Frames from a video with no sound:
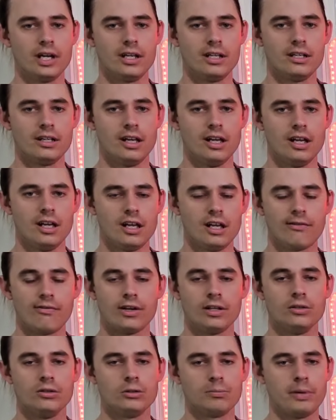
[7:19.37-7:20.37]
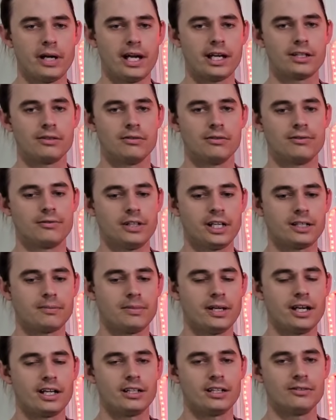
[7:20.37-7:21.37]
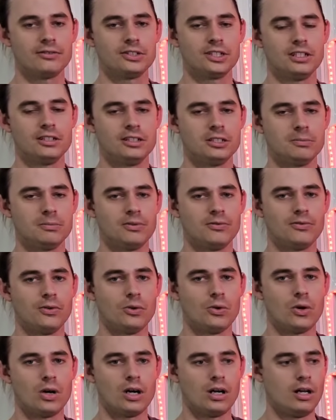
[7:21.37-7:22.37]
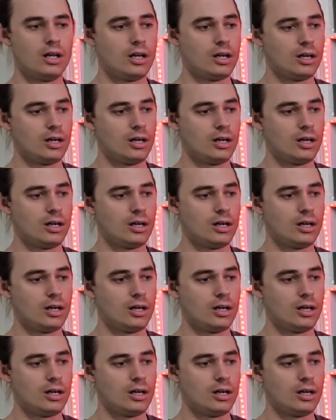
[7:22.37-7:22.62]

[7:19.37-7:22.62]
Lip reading: And if I look back and reflect back, and I've said this before,